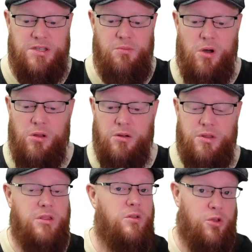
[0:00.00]
smaller
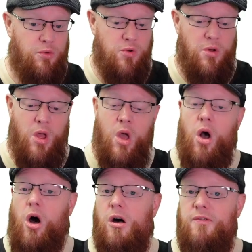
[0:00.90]
than the root.
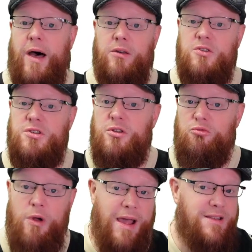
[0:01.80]
All values on the
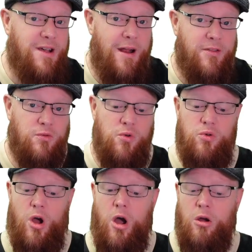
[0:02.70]
right side of the
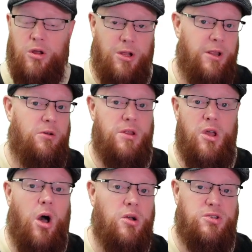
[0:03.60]
root are clearly
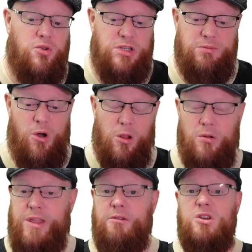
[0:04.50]
also smaller.
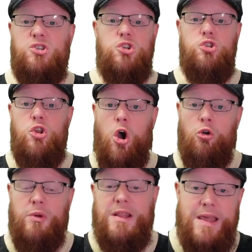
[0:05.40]
There is no
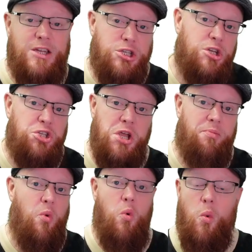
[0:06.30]
relationship
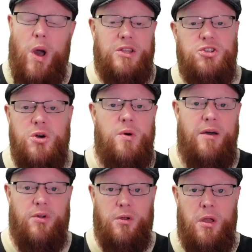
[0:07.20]

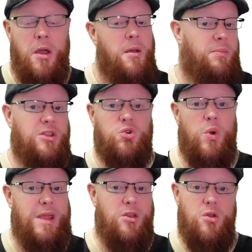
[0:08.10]
whatsoever
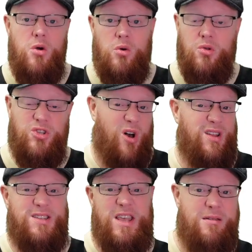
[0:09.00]
between nodes on a
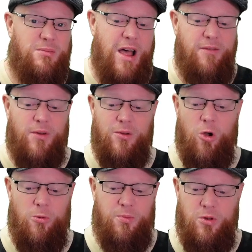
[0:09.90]
same level,
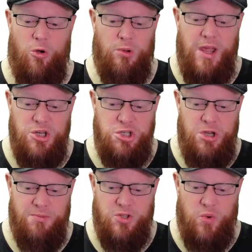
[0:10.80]
or no
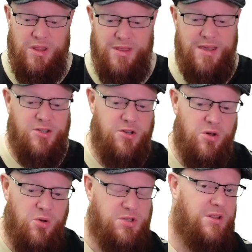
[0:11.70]
relationship between these
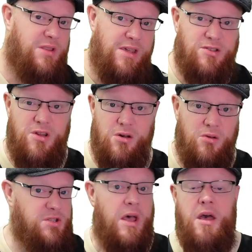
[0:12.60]
nodes and these
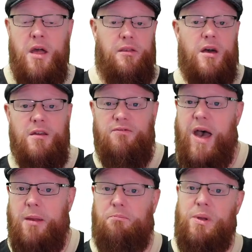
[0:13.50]
nodes. None of
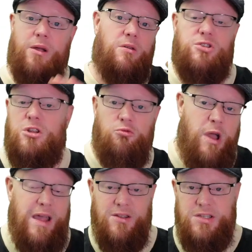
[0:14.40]
that bigger to the
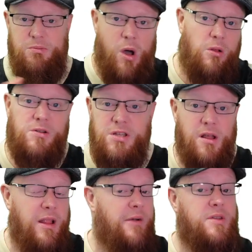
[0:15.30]
right, smaller to the
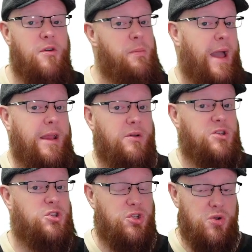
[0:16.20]
left of a binary
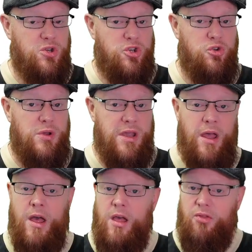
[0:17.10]
search tree.
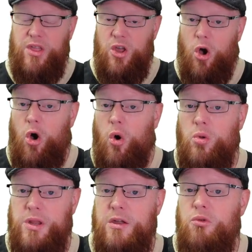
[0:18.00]
The
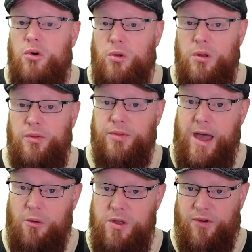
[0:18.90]
only rule
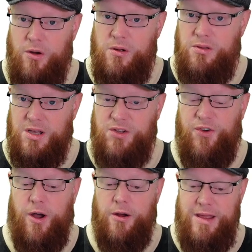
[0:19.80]
that we've heard thus
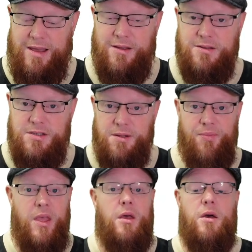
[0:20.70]
far is
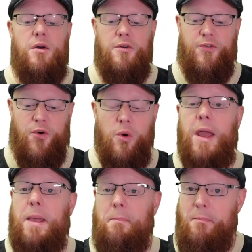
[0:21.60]
for
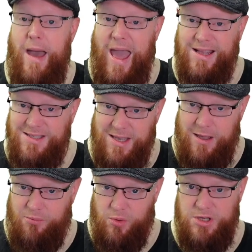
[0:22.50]
a max
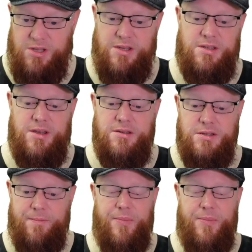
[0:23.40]
heap, which this is,